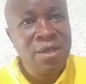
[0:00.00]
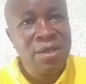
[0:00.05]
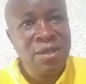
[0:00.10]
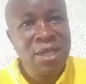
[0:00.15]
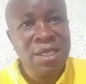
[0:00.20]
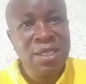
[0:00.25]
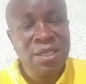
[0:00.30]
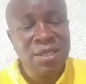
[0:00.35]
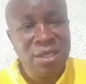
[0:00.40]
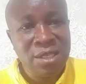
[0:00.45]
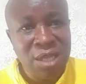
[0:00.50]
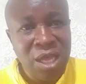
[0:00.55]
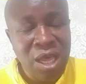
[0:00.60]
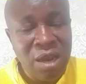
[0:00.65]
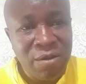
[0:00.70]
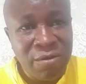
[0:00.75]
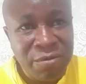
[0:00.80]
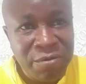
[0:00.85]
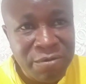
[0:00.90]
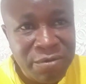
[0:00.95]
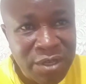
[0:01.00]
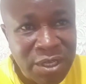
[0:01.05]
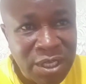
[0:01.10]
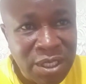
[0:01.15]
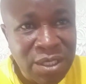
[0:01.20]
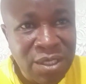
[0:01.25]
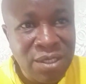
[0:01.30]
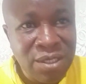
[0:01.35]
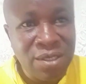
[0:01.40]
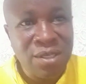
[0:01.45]
That itself
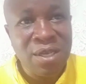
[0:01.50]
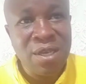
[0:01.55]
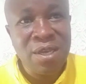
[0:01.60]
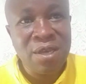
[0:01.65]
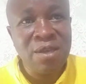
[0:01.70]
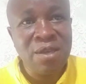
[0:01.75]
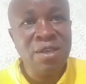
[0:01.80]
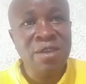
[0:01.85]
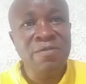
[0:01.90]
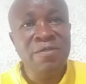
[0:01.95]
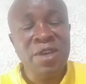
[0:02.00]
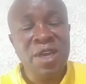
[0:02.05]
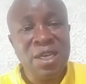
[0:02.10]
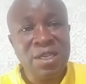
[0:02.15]
is giving a